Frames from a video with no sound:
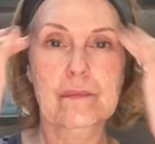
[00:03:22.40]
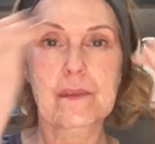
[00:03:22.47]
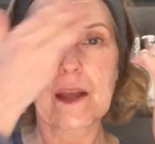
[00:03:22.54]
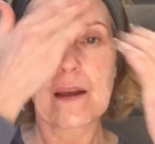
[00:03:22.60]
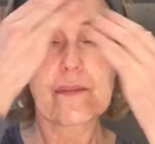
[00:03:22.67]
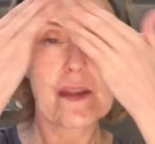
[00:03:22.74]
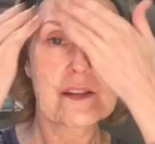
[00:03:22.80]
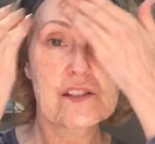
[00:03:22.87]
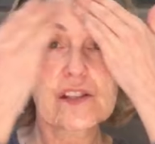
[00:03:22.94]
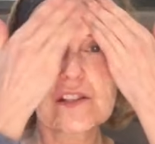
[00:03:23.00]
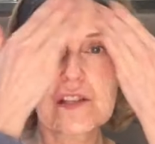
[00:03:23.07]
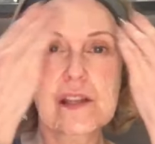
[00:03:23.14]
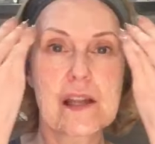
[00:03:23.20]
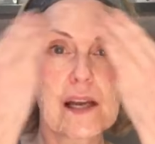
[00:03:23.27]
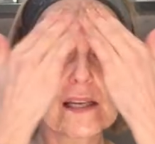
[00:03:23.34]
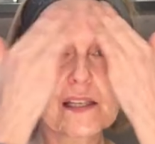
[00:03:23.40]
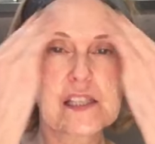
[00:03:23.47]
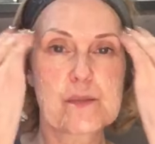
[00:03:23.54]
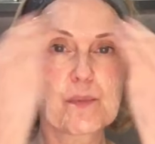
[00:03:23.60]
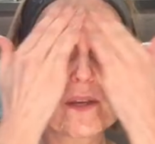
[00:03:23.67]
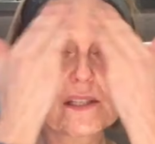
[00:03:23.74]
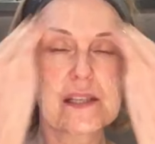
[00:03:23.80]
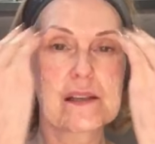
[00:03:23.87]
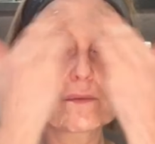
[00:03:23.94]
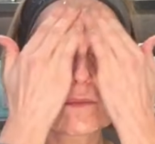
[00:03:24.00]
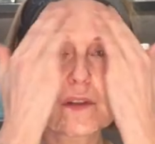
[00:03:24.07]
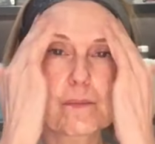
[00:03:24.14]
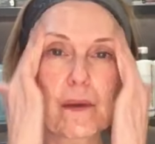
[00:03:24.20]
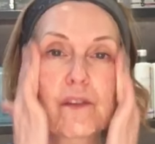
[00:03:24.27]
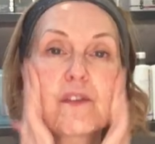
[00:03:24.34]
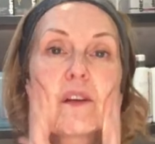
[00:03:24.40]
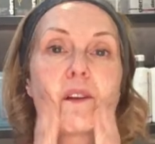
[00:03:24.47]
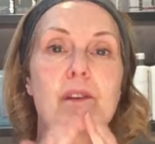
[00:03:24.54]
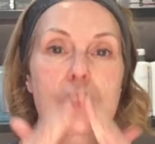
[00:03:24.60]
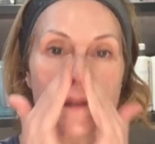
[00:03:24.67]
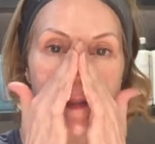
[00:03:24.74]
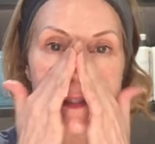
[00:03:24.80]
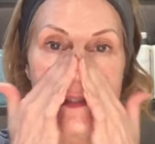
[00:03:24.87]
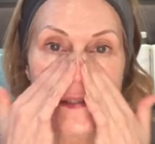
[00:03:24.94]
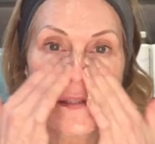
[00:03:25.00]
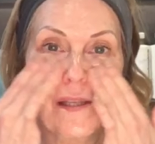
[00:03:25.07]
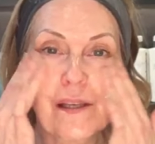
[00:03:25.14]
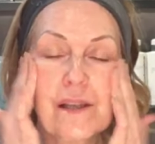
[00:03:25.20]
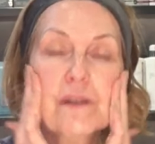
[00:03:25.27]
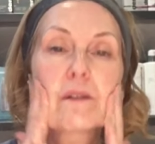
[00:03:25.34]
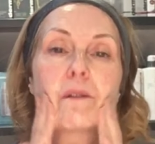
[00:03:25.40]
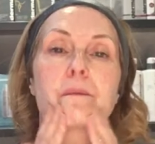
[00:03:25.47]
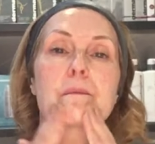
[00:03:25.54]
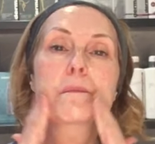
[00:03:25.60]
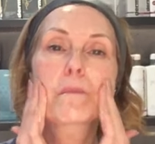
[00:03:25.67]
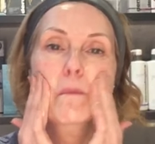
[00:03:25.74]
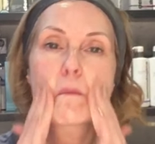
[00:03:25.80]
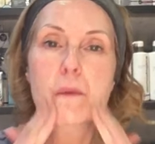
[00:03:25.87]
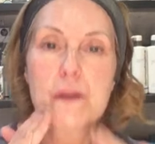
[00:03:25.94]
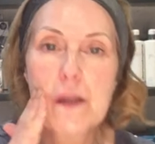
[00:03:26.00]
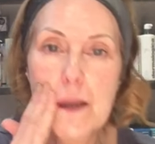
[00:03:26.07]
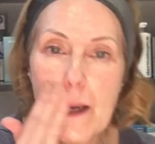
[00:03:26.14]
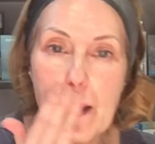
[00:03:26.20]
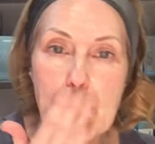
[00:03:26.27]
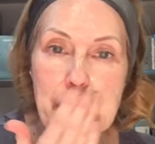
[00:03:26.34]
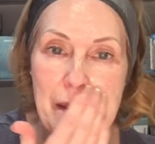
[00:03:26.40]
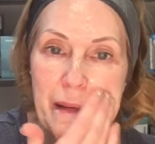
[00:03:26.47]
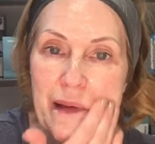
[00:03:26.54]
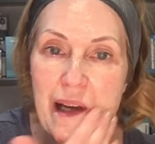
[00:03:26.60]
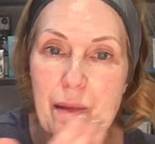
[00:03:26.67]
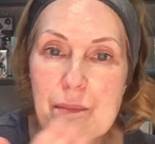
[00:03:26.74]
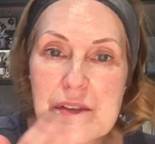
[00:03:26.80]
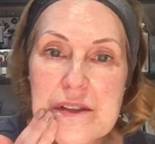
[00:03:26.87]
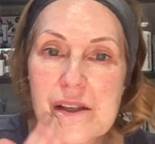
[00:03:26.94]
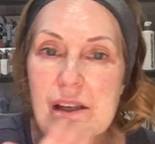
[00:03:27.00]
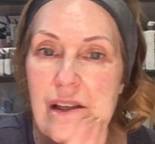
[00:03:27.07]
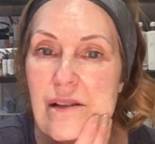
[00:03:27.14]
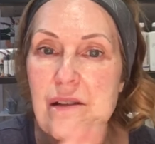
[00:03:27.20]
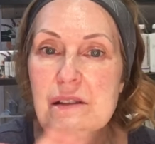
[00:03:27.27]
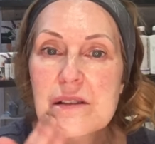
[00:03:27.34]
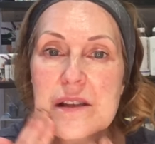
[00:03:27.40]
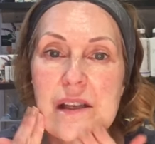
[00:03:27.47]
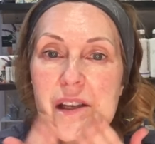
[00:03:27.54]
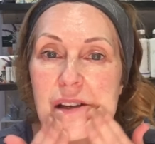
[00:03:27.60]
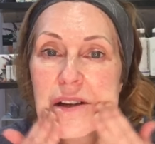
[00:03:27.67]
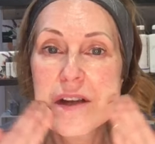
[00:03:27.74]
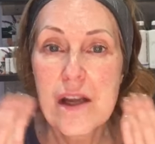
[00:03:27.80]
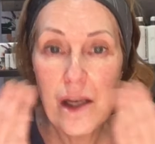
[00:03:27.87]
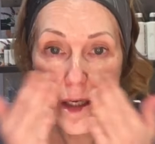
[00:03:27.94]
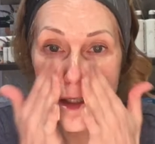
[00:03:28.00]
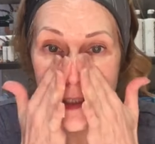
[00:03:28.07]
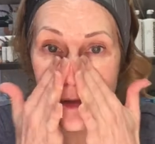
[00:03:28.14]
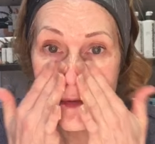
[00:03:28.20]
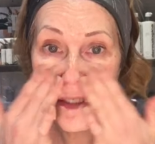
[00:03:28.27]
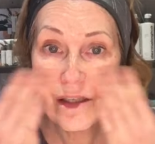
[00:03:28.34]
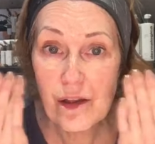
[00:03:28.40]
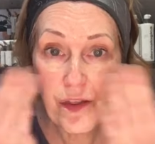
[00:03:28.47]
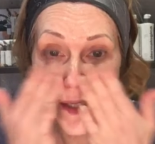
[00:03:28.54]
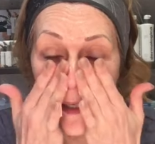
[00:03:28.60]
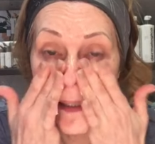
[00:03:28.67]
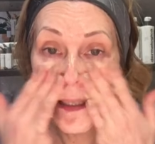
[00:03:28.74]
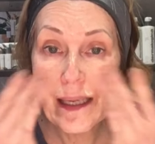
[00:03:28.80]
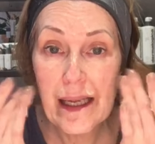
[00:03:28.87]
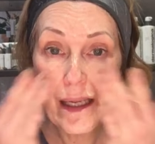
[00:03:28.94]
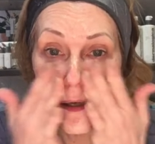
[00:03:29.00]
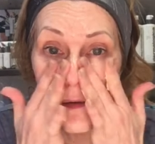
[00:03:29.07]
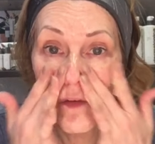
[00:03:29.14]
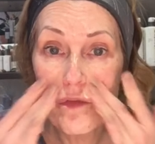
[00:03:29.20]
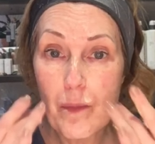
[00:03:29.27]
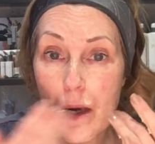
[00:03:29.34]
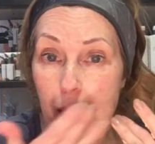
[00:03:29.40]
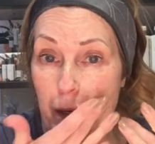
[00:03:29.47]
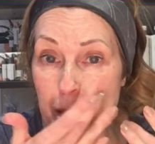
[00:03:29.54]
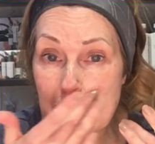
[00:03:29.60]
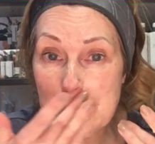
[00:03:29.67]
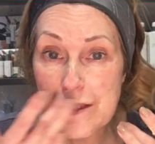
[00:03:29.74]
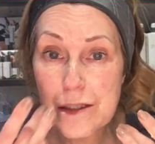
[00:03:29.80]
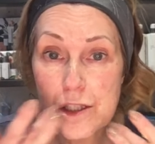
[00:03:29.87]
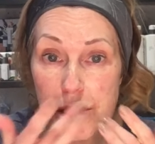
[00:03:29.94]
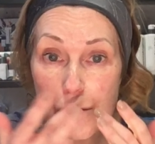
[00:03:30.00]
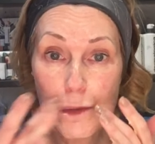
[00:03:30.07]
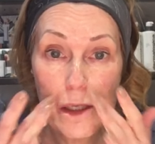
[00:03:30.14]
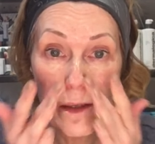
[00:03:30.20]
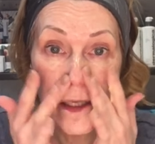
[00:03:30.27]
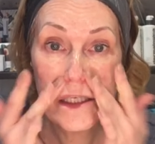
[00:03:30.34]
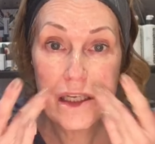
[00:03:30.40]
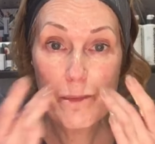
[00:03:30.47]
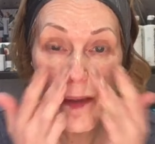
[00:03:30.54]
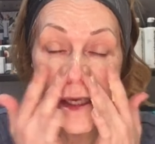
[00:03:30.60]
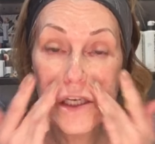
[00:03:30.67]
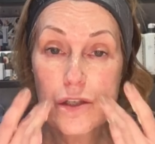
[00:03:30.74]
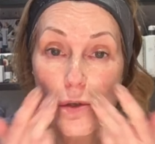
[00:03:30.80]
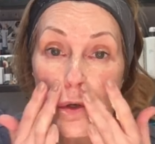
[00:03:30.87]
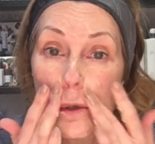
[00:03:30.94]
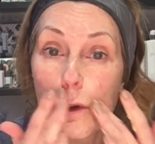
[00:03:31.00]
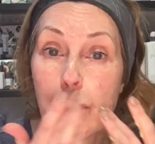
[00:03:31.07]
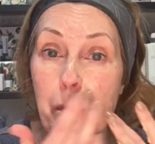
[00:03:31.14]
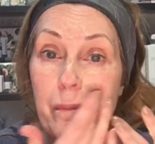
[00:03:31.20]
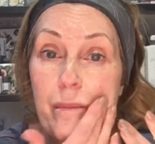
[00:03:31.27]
and then just lightly spread it with my fingers. So I'll get close to the camera so you can see. You don't need a thick layer of mask, you just need to make sure,